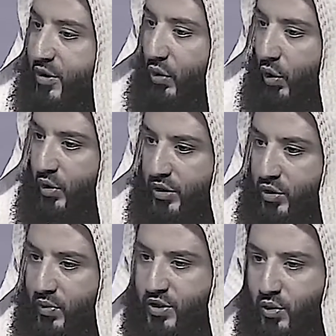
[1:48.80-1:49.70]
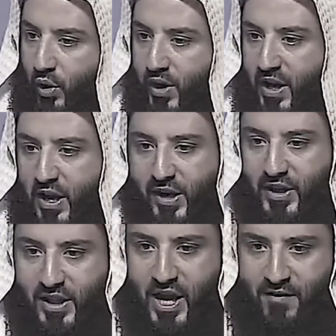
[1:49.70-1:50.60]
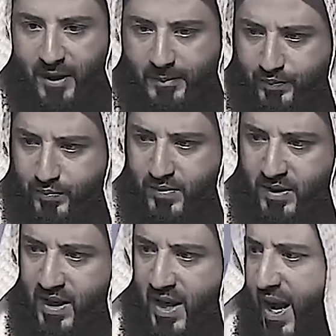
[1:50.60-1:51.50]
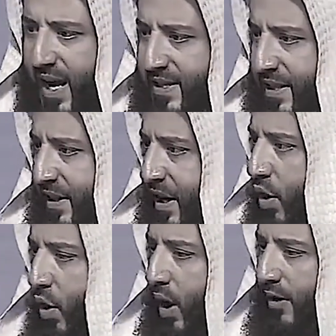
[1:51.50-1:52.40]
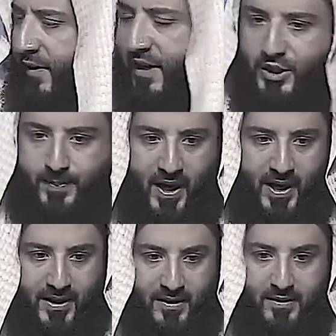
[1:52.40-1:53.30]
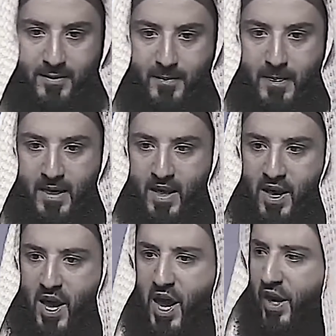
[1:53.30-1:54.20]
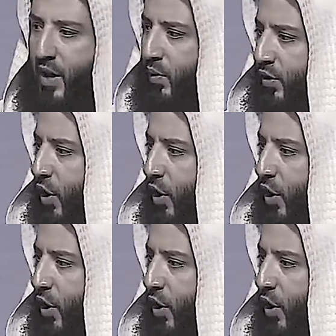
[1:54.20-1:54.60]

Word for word: its corner to its corner, not leaving a city or a village behind. And I will